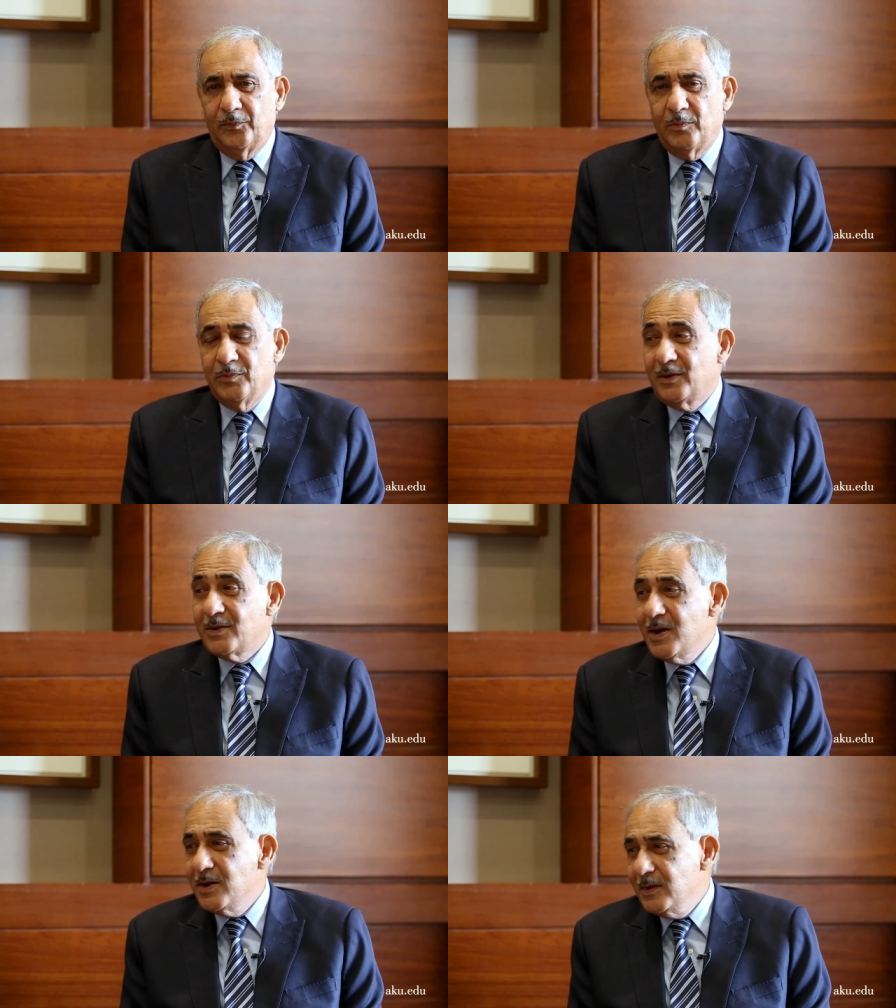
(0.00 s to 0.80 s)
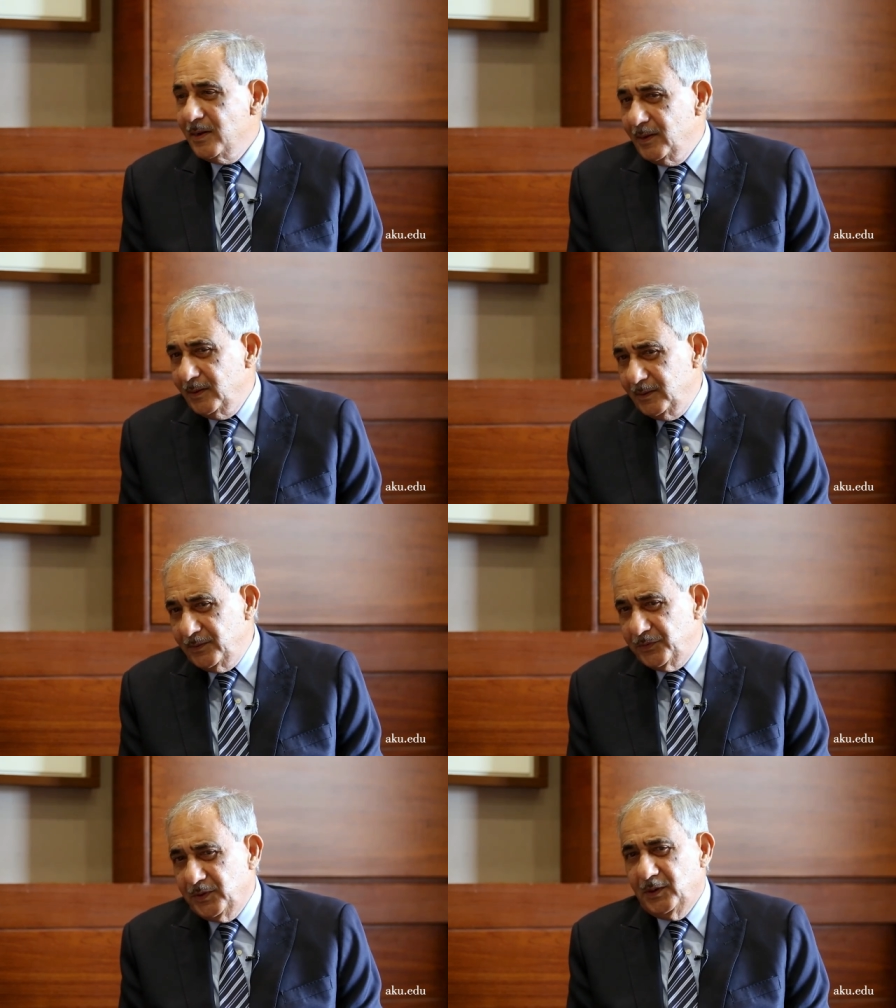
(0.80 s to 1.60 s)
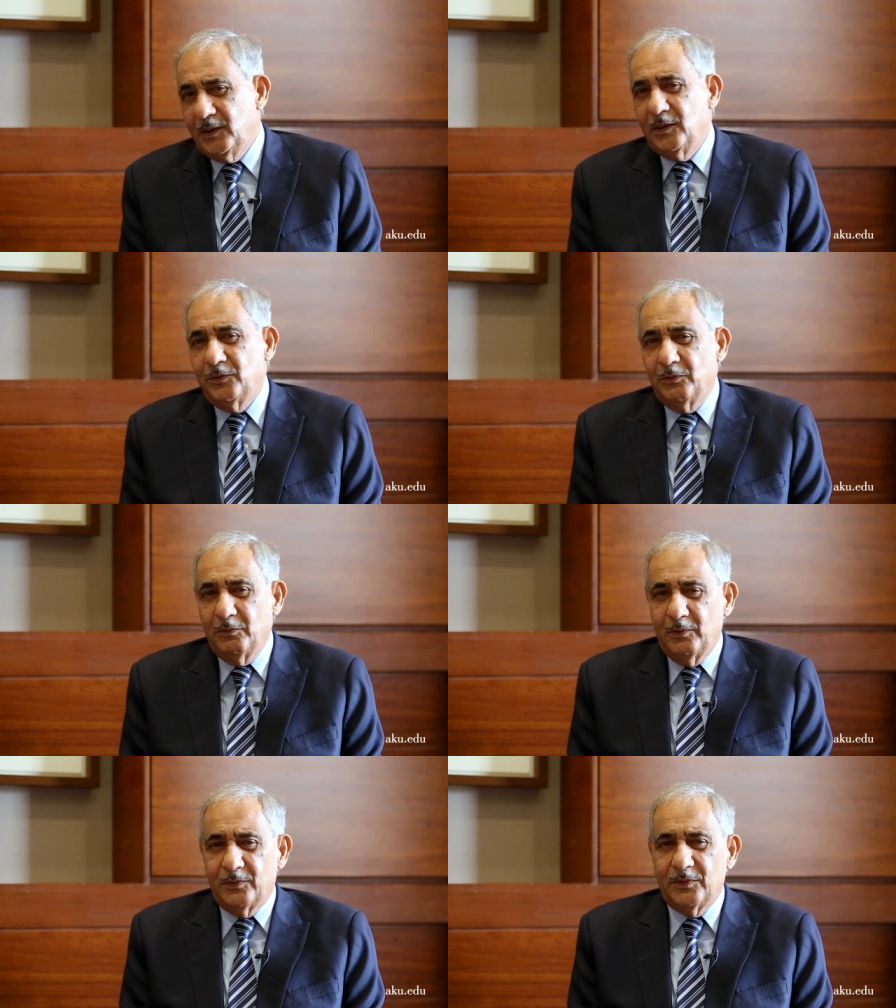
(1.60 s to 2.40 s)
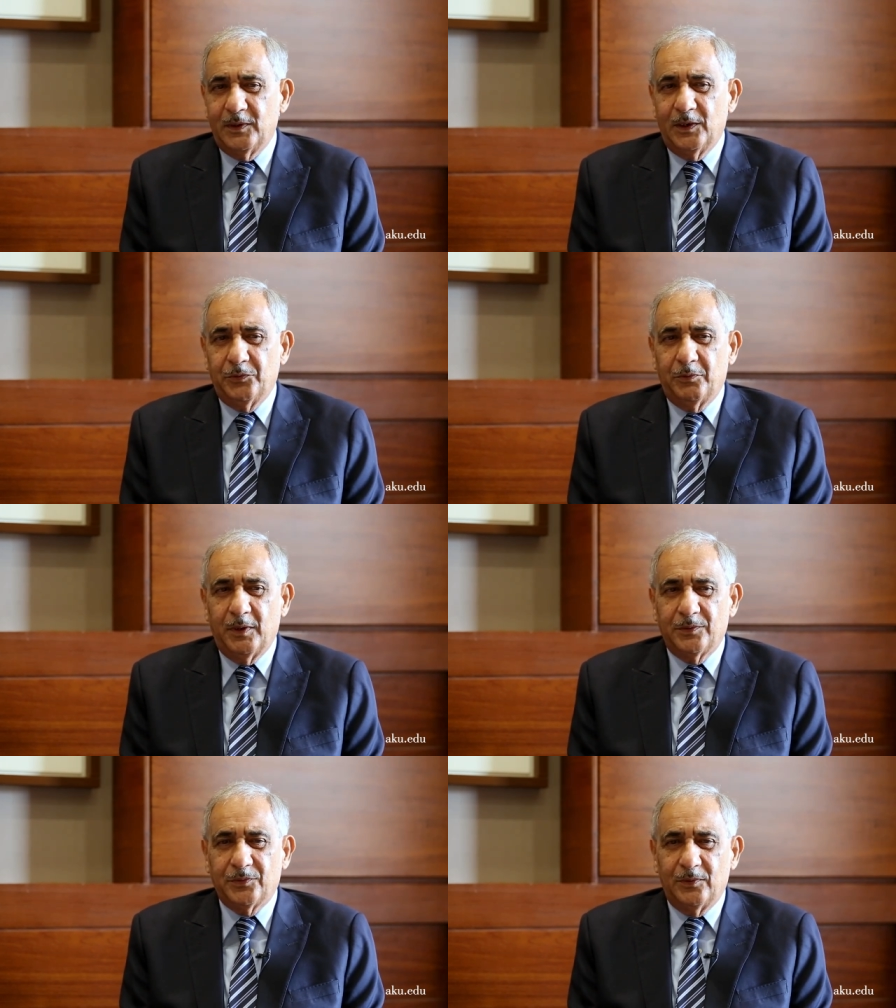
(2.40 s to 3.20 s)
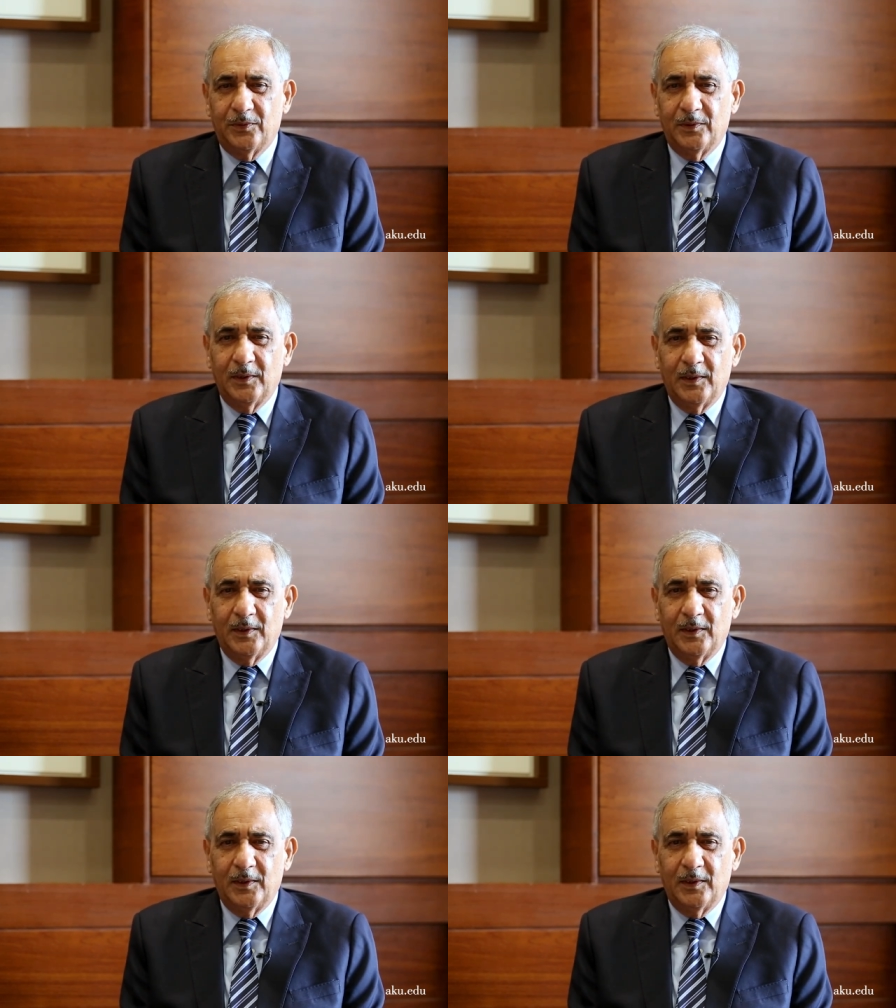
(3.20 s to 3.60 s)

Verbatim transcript: from the trend I see in the university education